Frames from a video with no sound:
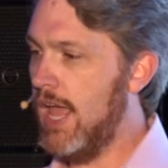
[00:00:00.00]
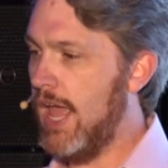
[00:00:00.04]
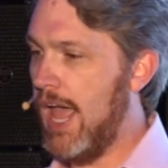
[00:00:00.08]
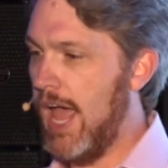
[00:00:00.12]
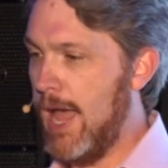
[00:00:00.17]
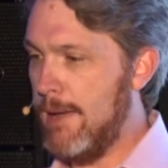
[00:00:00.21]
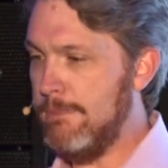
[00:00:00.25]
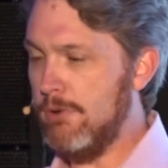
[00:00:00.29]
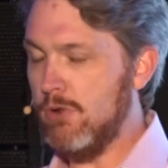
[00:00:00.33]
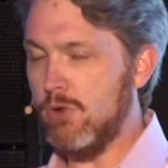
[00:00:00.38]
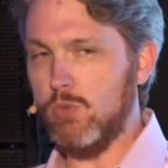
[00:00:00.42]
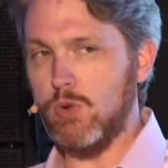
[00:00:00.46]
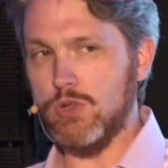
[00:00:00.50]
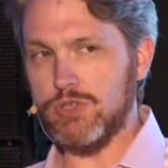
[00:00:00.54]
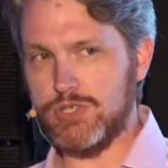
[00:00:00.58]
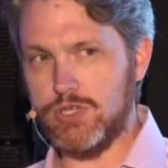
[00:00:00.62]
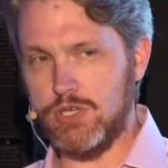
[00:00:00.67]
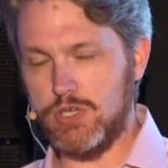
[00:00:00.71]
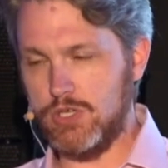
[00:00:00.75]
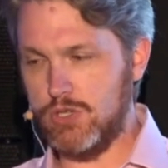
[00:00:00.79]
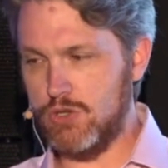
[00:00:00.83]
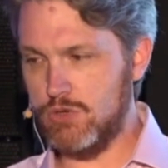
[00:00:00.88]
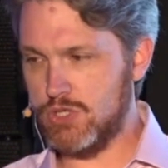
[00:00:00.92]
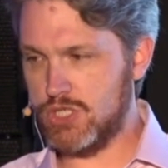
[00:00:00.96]
Apple wants you
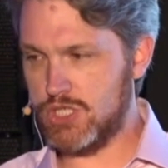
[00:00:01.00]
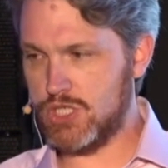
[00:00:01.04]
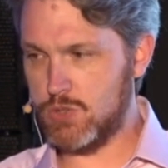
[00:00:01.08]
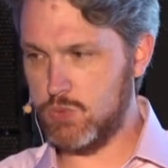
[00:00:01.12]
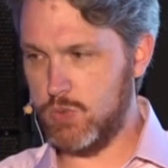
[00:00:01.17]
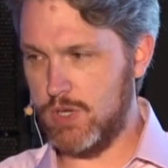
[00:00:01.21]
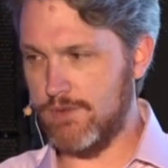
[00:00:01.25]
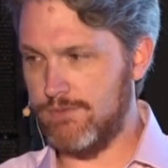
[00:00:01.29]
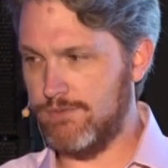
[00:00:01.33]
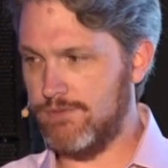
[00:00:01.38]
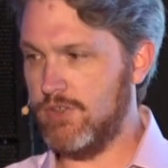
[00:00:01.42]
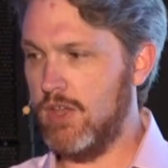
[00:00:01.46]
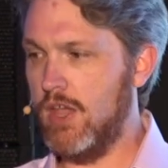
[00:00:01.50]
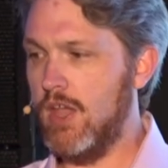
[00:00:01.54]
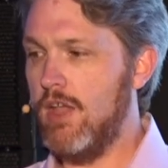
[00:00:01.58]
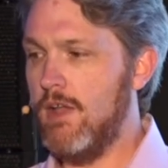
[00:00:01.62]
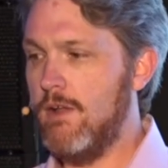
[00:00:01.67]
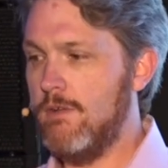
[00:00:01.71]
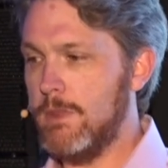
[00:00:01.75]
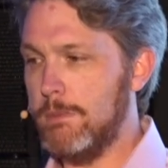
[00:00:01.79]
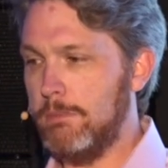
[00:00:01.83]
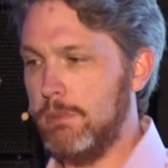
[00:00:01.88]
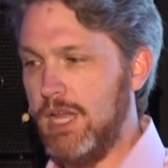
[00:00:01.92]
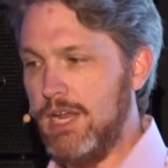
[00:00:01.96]
to use Swift.
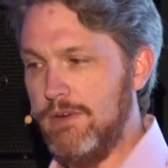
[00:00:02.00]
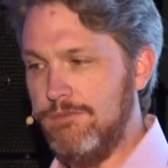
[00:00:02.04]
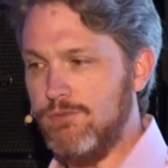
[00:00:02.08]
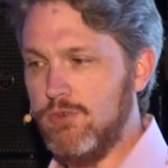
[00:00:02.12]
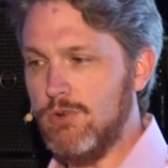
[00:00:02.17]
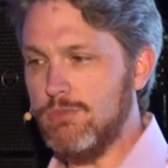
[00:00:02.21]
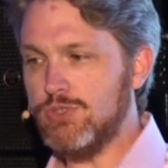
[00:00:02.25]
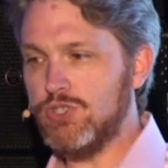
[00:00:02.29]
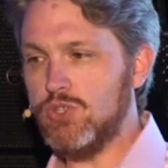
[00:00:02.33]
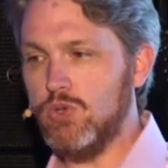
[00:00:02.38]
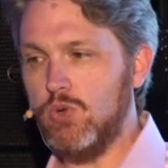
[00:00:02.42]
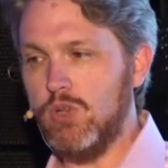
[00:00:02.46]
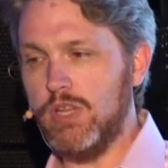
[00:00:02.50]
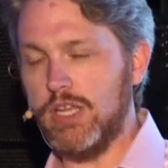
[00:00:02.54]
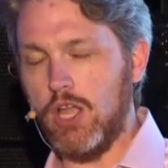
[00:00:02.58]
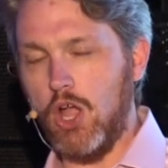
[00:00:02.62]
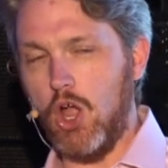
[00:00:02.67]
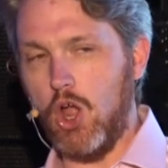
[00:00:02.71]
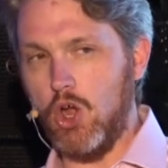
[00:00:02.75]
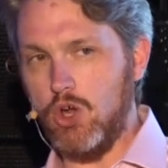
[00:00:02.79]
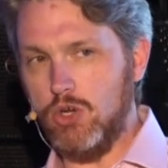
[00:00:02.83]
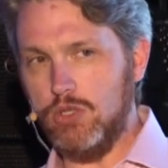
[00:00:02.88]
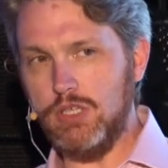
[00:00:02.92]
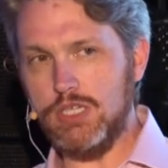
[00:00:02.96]
The platform tooling
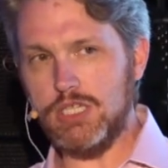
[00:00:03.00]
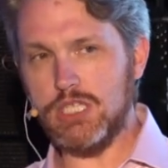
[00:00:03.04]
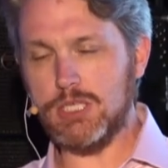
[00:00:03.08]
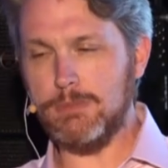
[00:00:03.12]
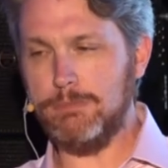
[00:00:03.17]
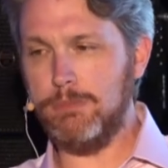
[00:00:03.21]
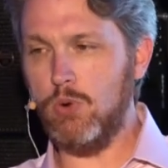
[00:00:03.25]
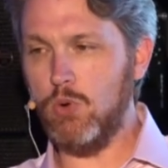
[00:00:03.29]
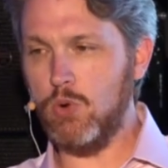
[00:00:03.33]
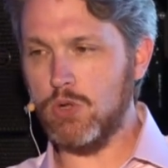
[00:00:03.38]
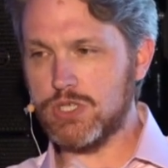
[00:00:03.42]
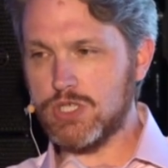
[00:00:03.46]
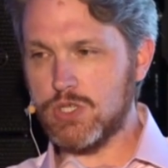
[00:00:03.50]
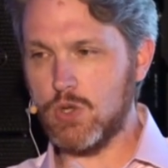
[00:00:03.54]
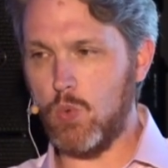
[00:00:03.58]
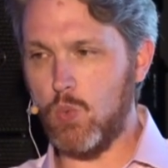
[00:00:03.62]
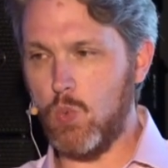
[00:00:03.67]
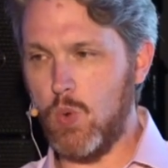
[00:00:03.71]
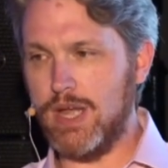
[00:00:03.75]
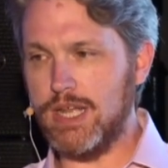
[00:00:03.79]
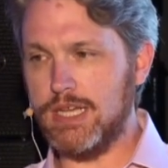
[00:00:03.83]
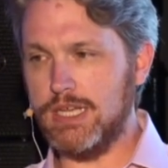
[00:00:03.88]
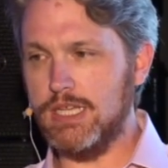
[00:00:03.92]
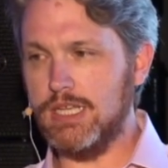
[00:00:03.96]
only supports
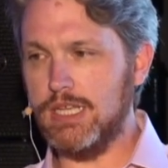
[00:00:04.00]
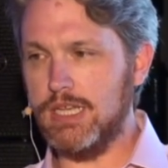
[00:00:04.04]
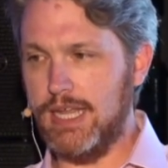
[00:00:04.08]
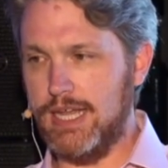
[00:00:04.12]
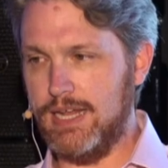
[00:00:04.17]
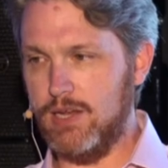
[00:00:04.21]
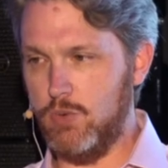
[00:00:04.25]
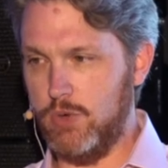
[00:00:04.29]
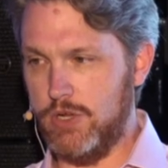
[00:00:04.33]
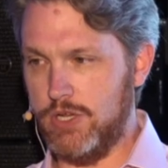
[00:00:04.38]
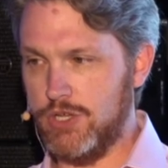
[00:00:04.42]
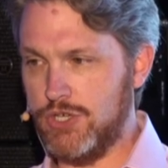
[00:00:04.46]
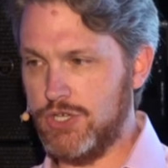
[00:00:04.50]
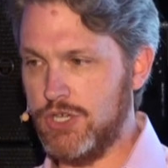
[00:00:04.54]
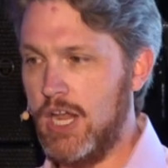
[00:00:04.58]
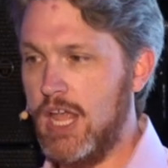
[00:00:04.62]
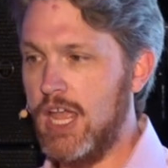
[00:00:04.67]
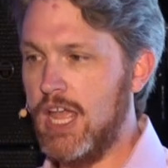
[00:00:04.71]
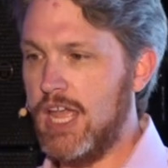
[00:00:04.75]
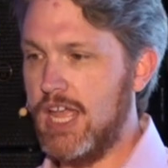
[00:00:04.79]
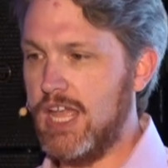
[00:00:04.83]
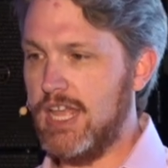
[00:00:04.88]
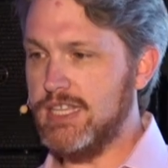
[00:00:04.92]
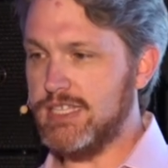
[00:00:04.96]
one language.
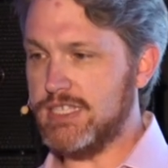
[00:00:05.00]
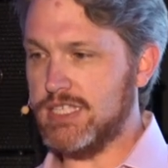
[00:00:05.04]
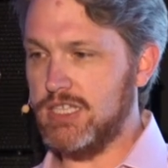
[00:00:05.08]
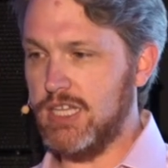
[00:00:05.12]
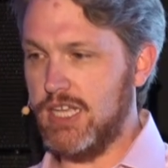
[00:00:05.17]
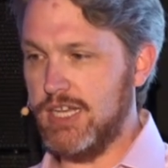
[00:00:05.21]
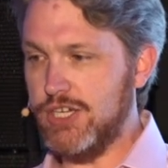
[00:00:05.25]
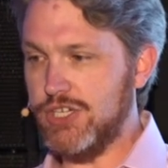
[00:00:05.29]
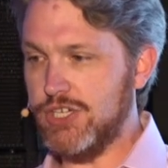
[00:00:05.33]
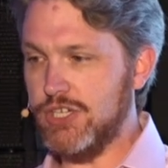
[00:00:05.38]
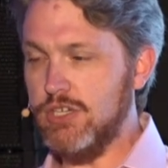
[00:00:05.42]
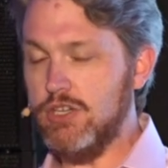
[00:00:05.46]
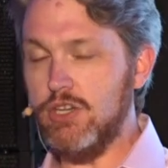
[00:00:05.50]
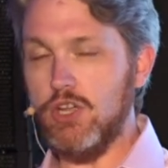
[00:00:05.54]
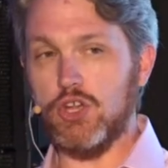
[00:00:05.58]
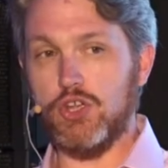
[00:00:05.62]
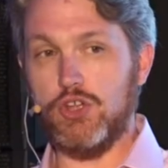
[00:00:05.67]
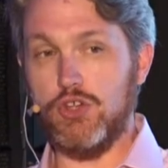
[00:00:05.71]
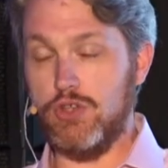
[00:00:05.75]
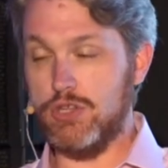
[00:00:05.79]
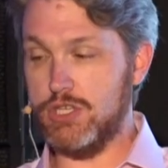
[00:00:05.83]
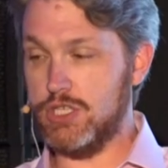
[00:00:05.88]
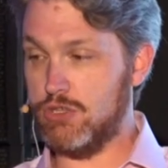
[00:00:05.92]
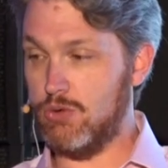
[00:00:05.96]
Installation
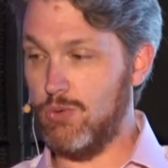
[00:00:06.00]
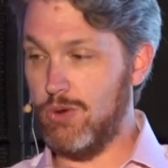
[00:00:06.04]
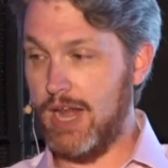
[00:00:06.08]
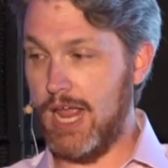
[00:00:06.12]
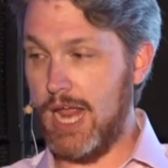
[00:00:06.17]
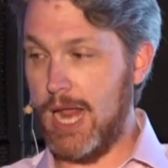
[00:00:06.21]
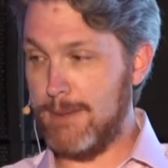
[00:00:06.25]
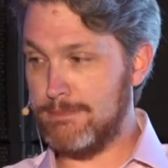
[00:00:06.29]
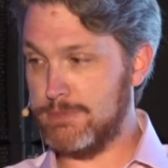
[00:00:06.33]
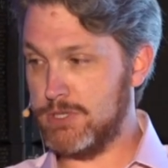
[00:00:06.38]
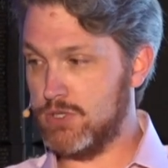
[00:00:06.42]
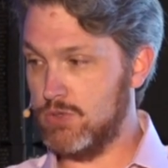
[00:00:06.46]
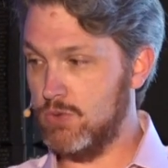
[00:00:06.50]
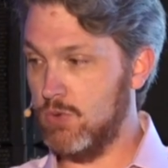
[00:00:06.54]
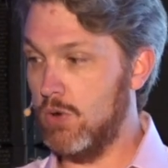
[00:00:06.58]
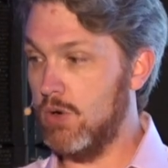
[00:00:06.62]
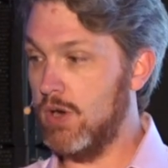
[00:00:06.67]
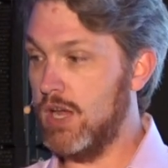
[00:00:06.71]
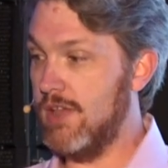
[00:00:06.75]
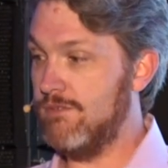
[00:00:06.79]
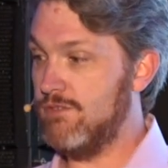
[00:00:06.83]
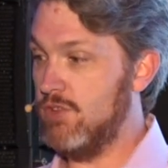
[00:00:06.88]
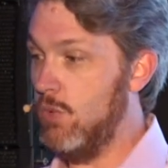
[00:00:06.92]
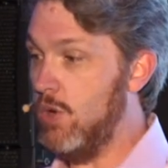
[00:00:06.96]
occurs through an app store.
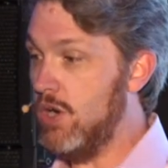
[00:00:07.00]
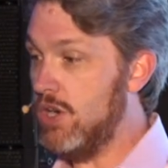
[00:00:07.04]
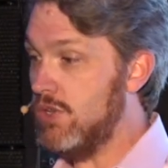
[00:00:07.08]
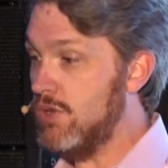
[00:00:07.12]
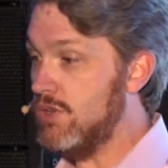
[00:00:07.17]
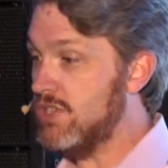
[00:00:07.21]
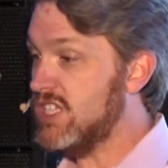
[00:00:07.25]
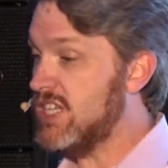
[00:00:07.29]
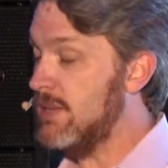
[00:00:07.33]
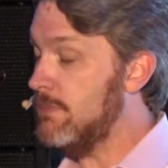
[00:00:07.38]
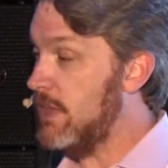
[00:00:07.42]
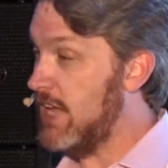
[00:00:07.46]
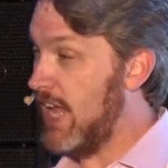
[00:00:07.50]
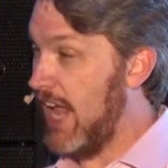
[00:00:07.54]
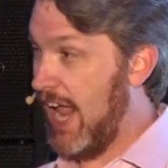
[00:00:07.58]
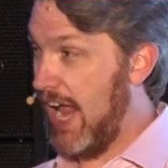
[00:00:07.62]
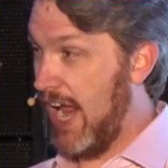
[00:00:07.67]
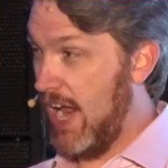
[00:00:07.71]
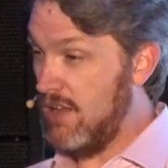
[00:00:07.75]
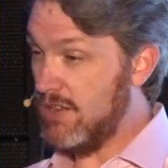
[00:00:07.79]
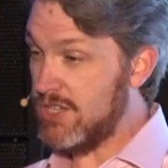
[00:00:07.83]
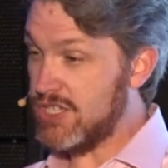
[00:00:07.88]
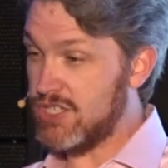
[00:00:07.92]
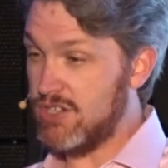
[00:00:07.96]
If you want to use something
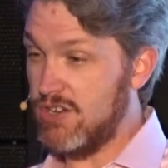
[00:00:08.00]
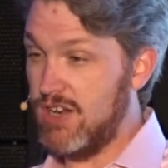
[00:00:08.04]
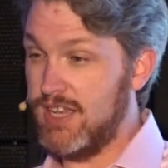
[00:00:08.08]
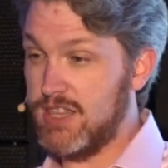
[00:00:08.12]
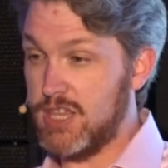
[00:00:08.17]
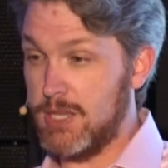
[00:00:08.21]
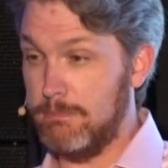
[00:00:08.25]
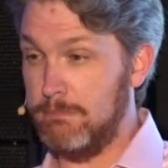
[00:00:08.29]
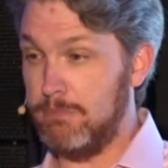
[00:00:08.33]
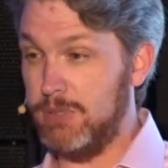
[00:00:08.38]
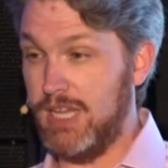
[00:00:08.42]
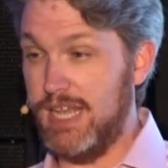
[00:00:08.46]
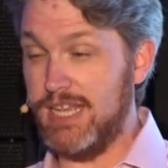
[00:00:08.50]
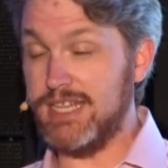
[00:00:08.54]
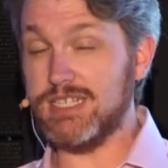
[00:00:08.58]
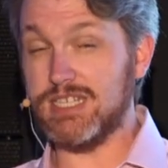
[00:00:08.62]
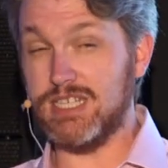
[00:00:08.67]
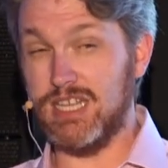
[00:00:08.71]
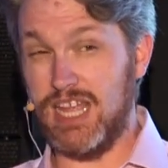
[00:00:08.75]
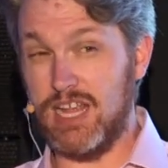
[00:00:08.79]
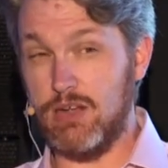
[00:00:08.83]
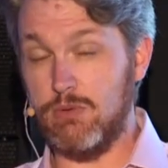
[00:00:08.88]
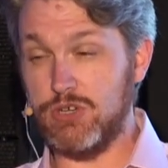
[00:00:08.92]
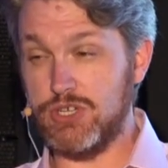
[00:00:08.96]
outside the blessed
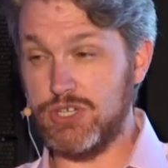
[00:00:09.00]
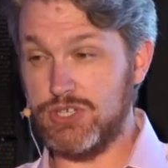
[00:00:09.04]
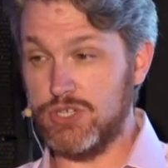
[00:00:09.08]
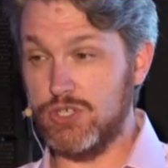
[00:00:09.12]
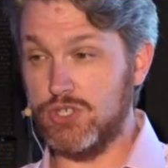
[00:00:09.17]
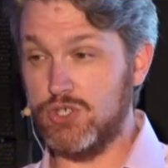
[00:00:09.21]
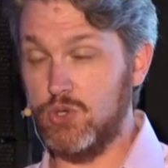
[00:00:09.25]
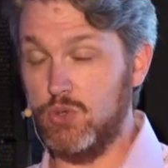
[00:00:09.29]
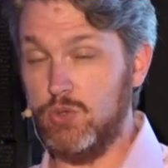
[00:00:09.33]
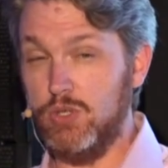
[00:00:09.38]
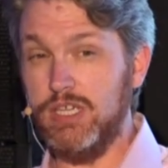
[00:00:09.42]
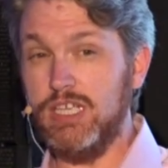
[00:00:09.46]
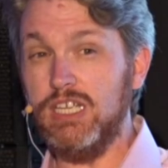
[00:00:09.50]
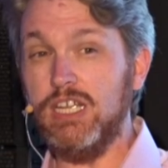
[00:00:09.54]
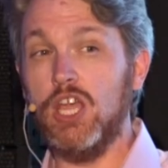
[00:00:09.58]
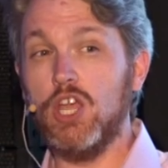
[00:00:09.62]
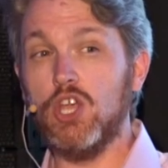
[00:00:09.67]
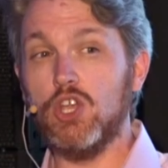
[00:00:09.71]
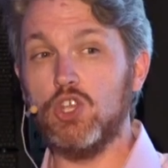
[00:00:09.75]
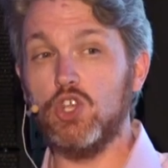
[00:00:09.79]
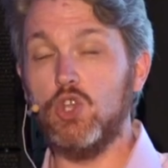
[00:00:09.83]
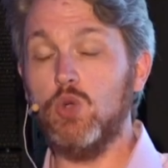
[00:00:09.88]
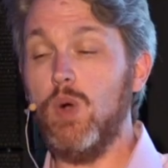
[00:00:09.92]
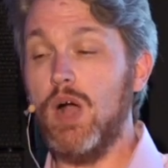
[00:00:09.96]
languages and tooling,
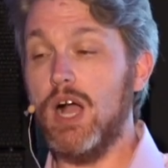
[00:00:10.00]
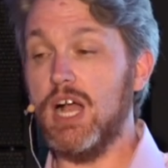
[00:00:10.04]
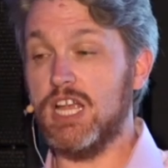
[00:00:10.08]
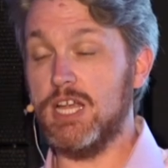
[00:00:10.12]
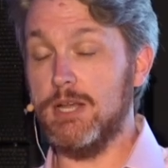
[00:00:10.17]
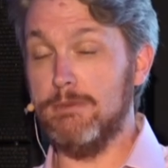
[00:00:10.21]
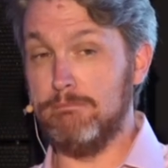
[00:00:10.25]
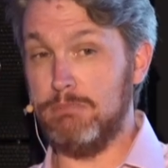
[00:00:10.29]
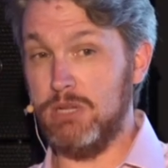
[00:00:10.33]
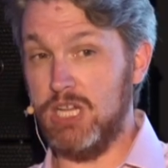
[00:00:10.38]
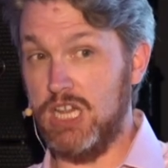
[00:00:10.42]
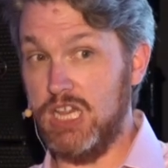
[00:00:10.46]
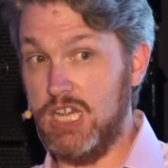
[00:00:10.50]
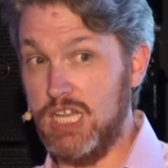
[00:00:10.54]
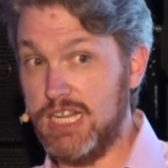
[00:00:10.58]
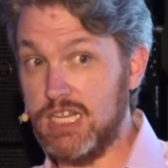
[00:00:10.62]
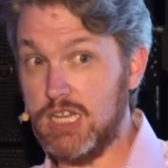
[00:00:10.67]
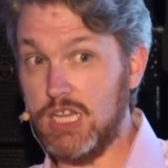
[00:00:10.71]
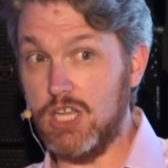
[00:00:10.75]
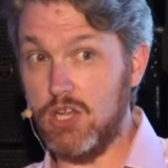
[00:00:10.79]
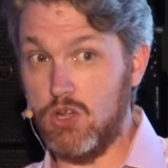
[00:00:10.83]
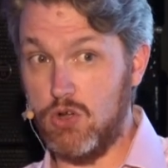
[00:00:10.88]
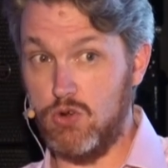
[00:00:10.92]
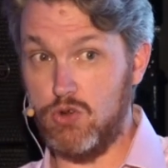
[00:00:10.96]
you are
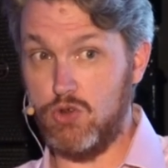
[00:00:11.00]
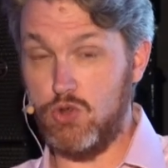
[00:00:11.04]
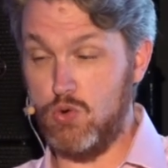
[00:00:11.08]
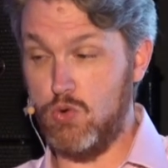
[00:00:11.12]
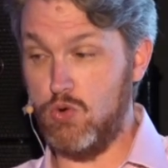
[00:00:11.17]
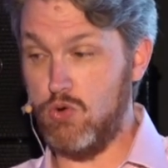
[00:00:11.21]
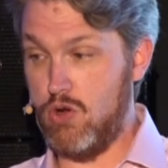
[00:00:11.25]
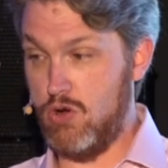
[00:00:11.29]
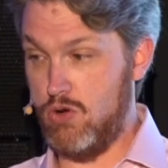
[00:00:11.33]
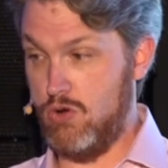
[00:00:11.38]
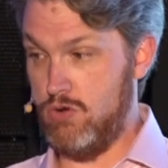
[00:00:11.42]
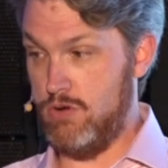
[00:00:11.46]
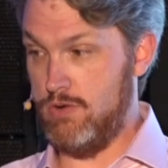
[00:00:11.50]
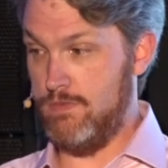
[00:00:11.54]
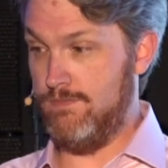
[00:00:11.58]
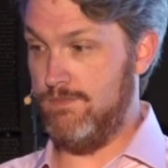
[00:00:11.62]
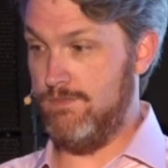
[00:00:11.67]
completely on your own.